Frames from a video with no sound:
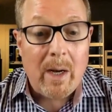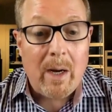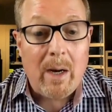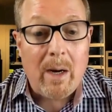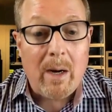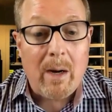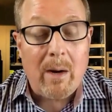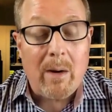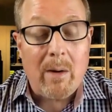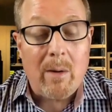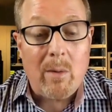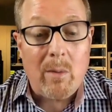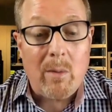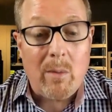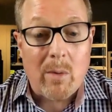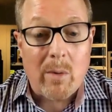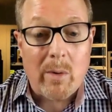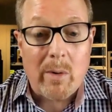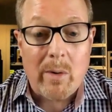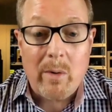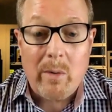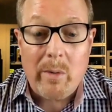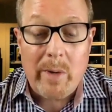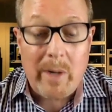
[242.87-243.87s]

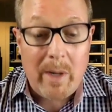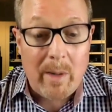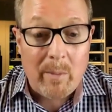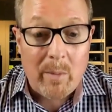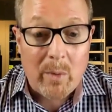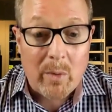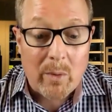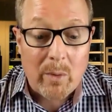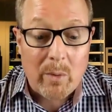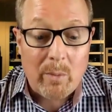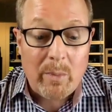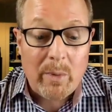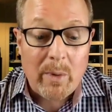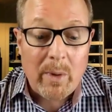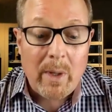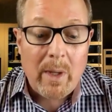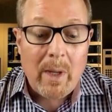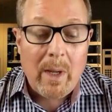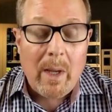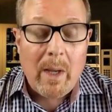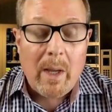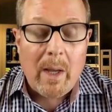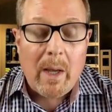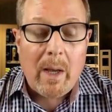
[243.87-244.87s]
or an OEM group.
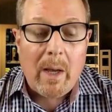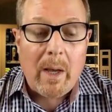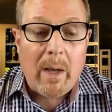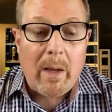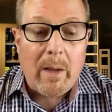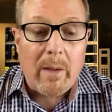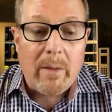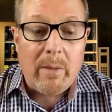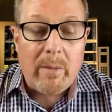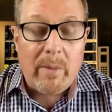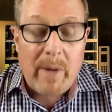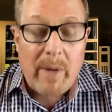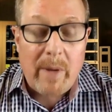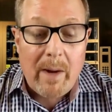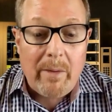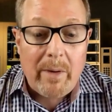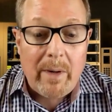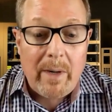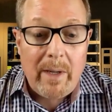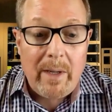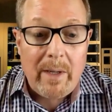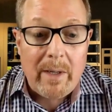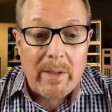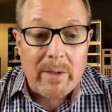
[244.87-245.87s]
The
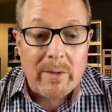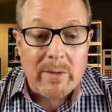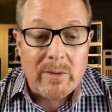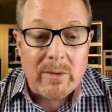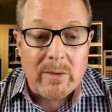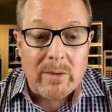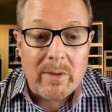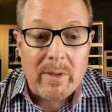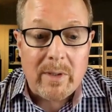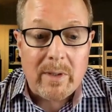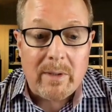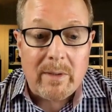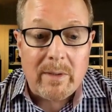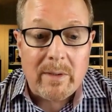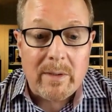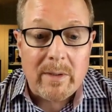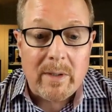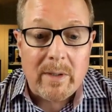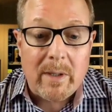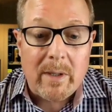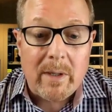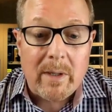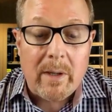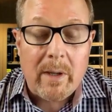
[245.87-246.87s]
reality is that
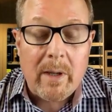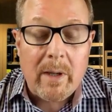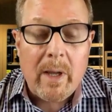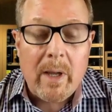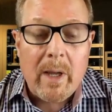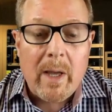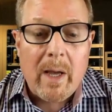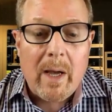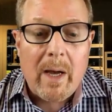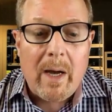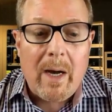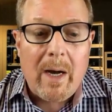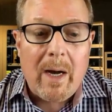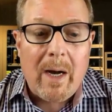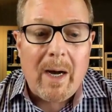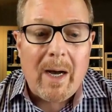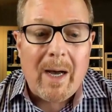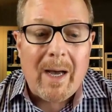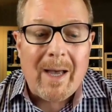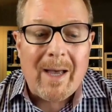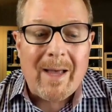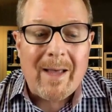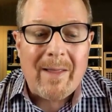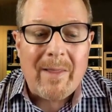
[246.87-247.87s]

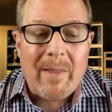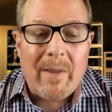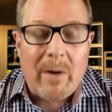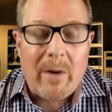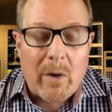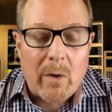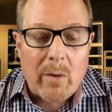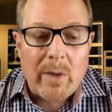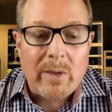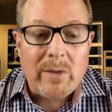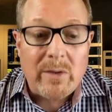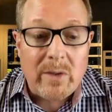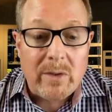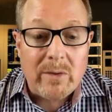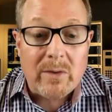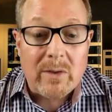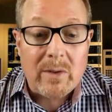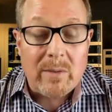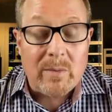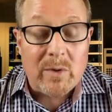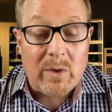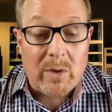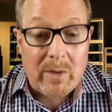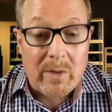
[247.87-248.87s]
the current
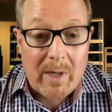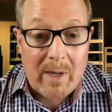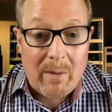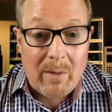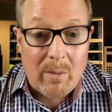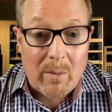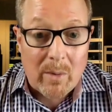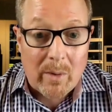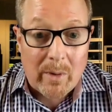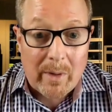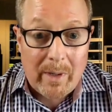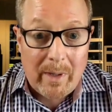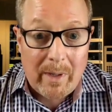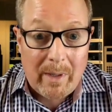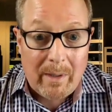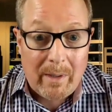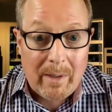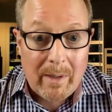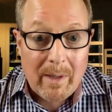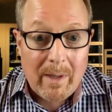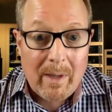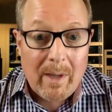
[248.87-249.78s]
systems are not working.